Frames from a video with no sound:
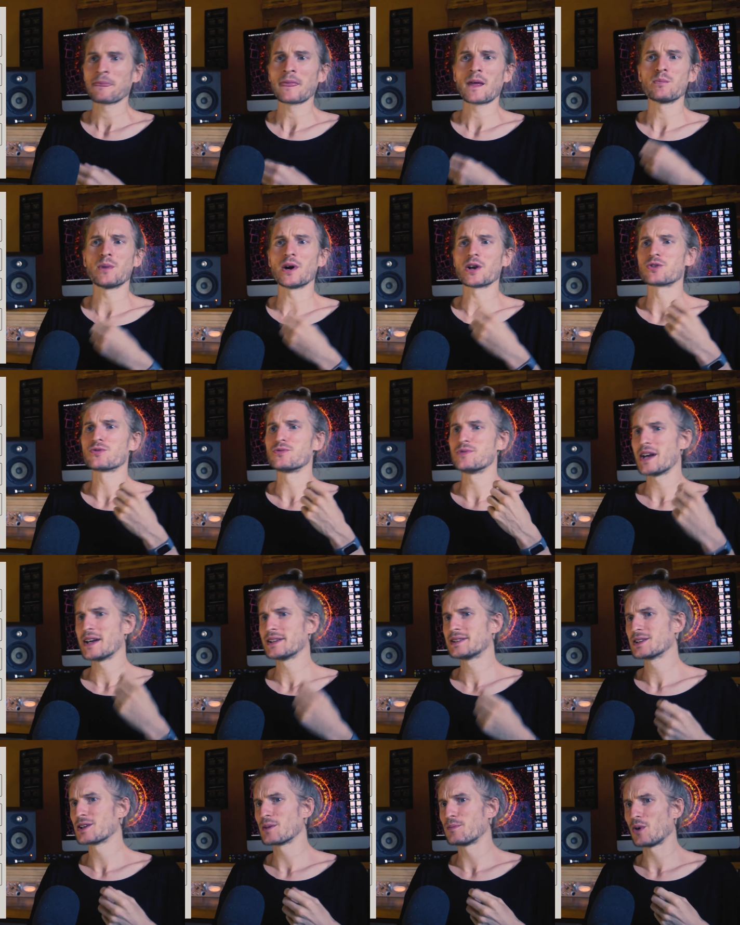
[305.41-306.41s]
By
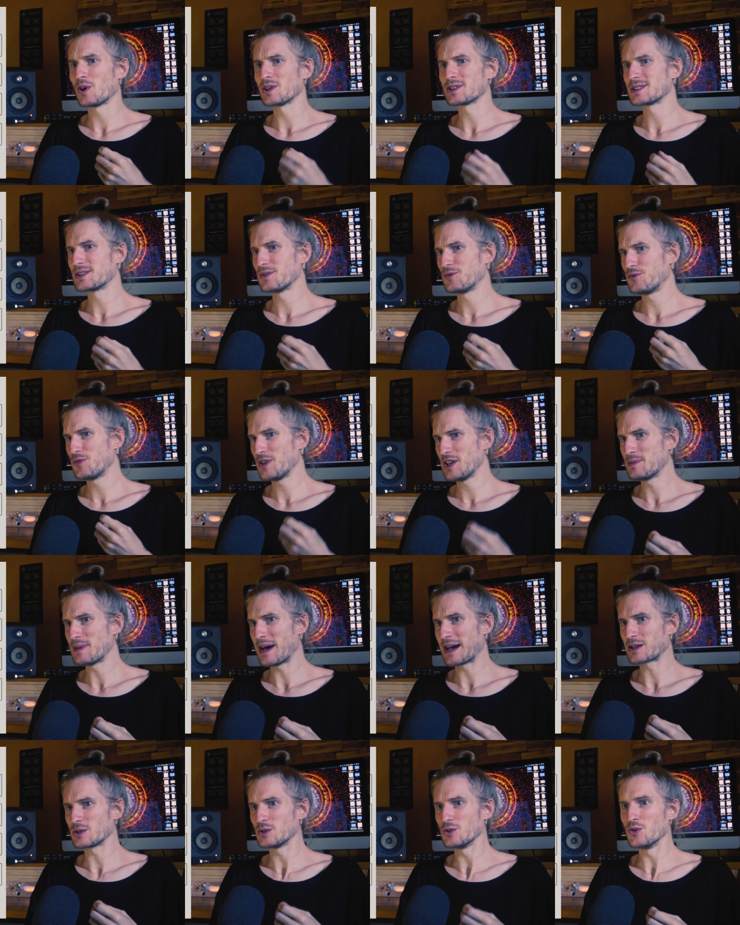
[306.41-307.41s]
creating a positive
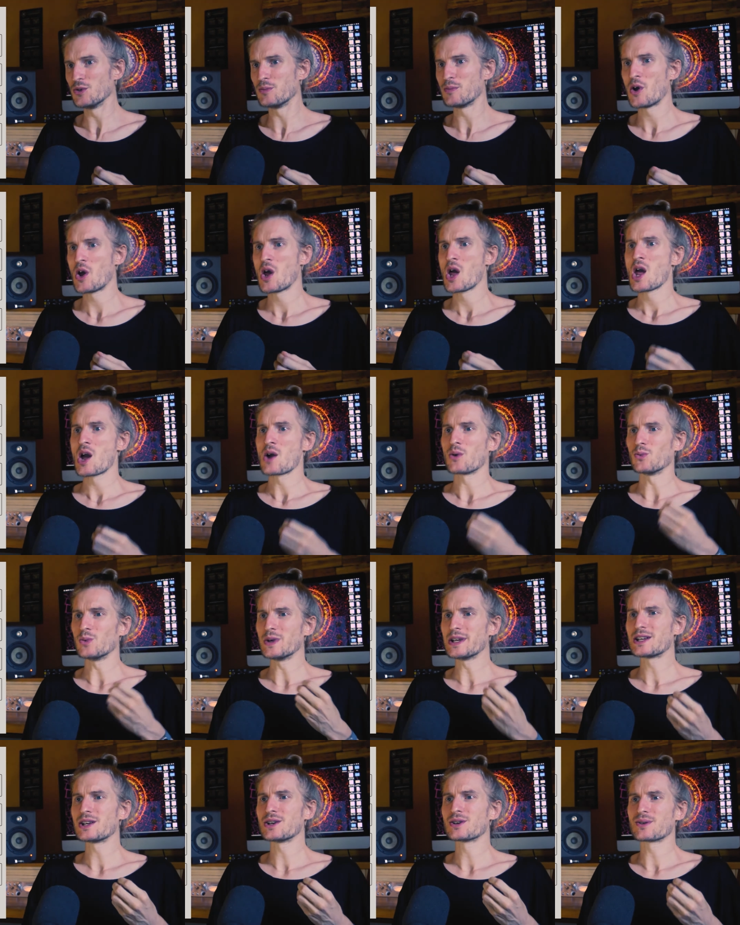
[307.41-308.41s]
feedback loop,
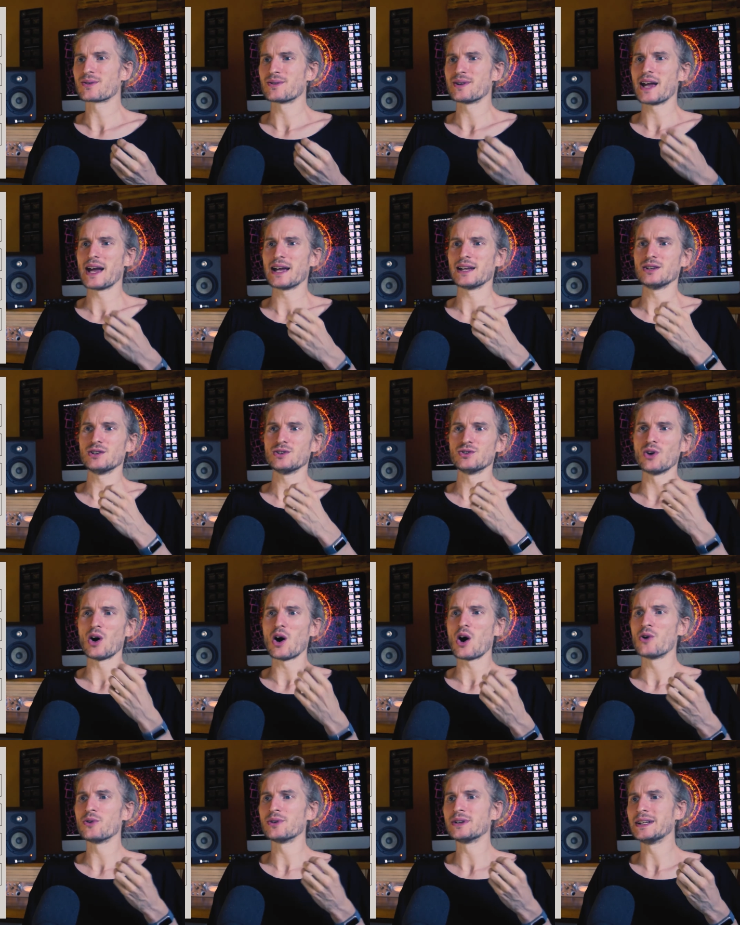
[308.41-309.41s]
we can create
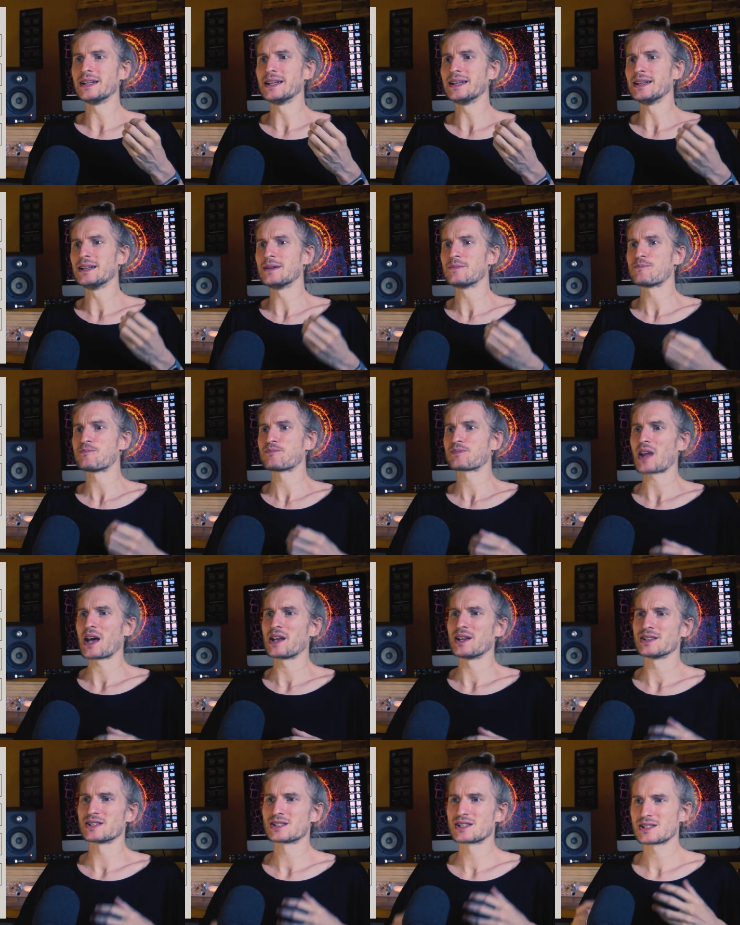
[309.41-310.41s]
not only
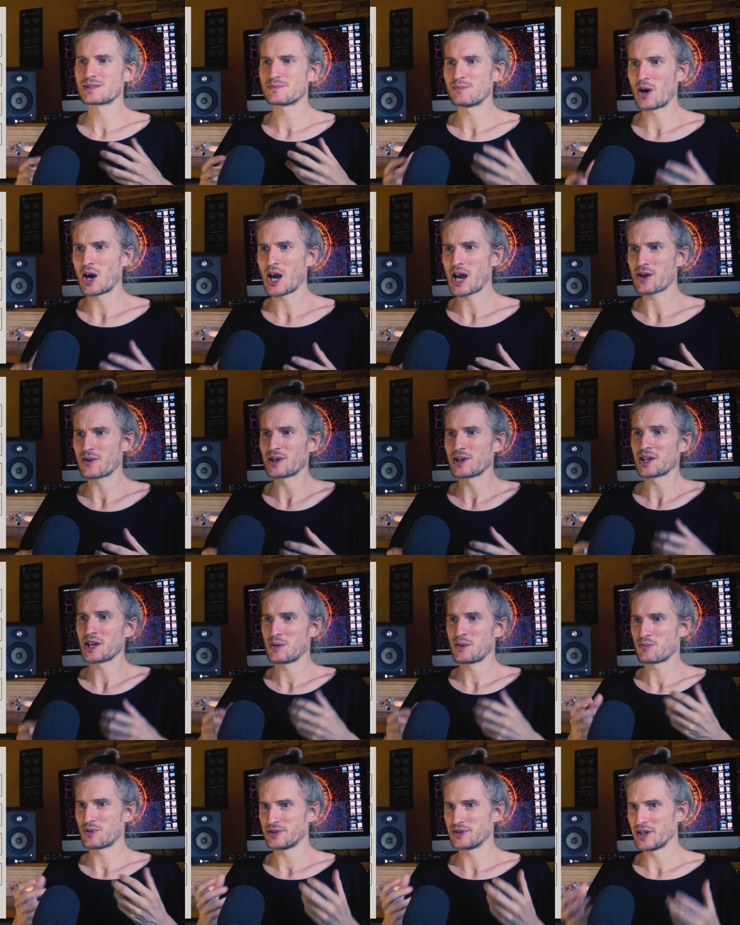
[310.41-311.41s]
an inspiring
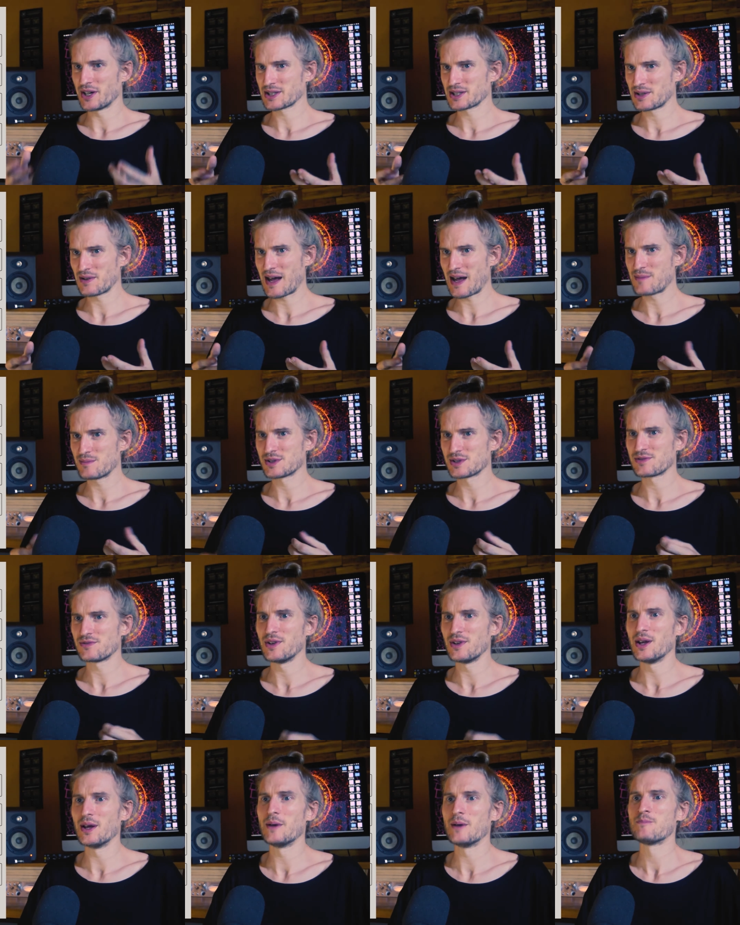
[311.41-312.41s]
and productive
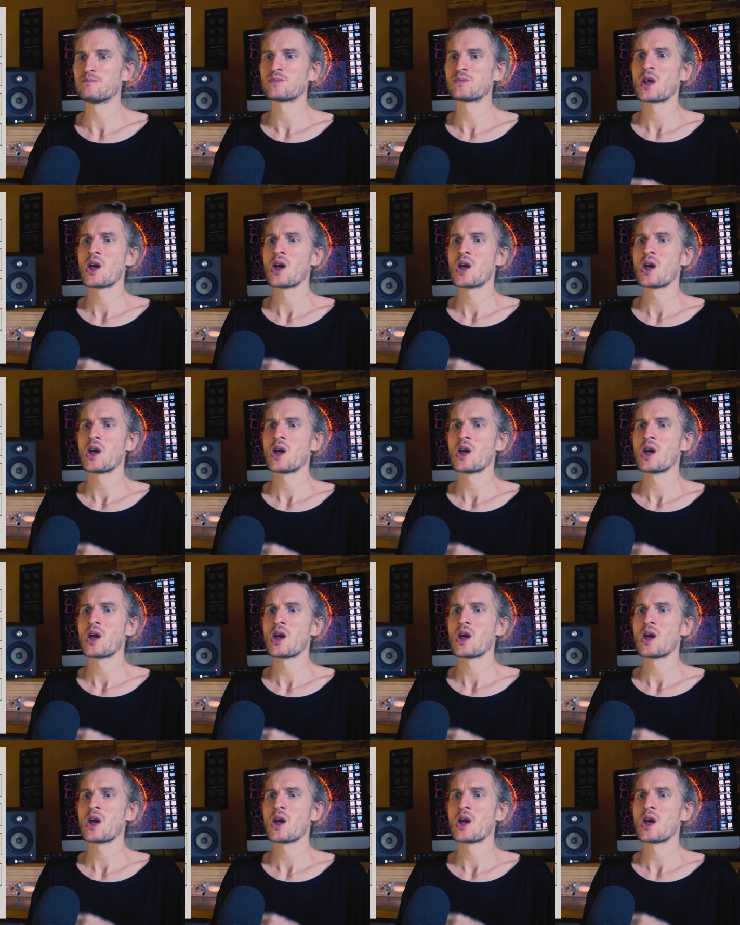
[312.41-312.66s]
atmosphere,